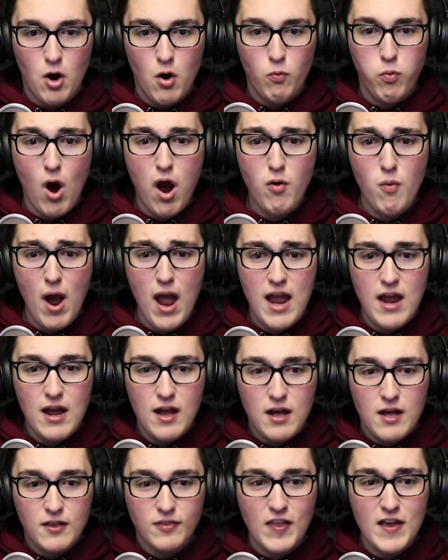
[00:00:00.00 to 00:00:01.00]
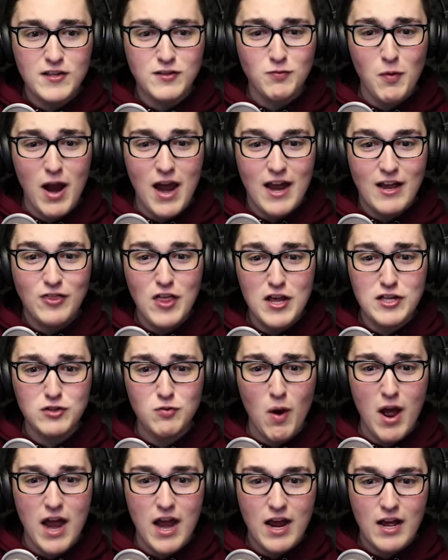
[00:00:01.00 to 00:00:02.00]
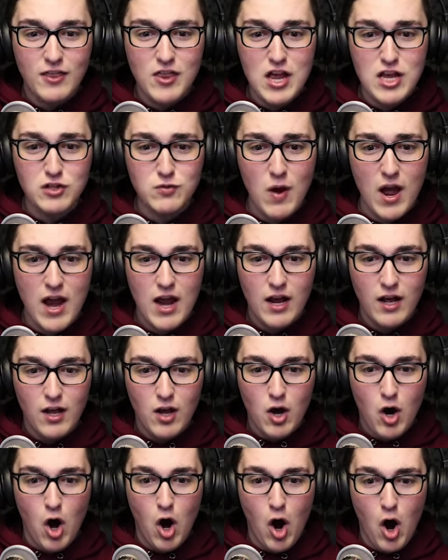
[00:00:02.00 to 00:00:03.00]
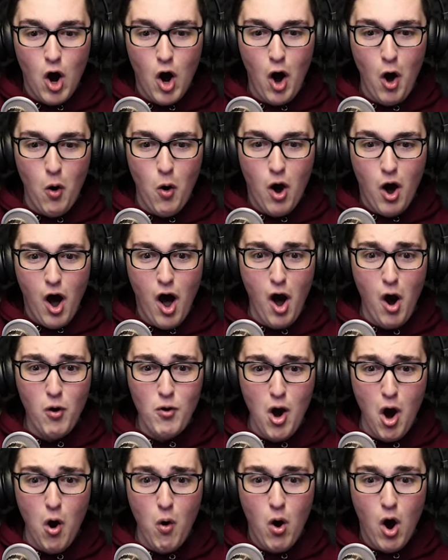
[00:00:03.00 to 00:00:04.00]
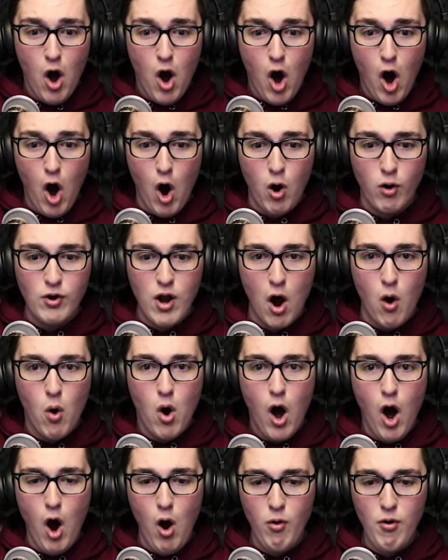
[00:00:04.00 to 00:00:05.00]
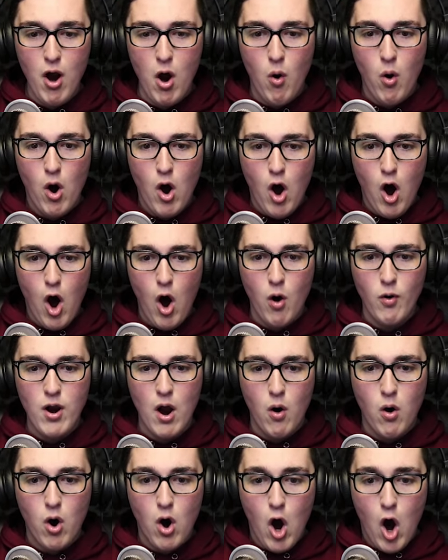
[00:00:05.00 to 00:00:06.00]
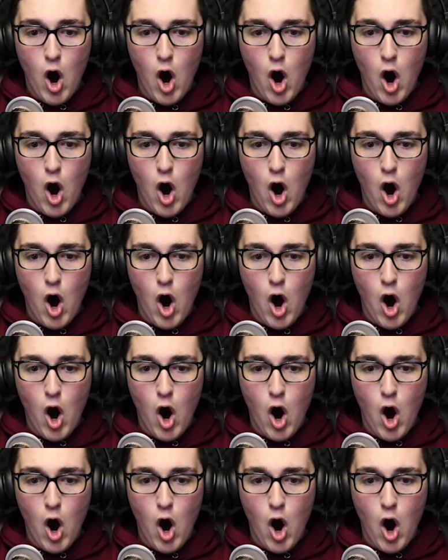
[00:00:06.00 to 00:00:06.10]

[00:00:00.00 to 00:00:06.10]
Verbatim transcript: Wrong, Wrong way. way. This way. This way. This way. Straight. Come oh. on. Oh no. Oh no. Oh no. Block oh, right oh no. Here.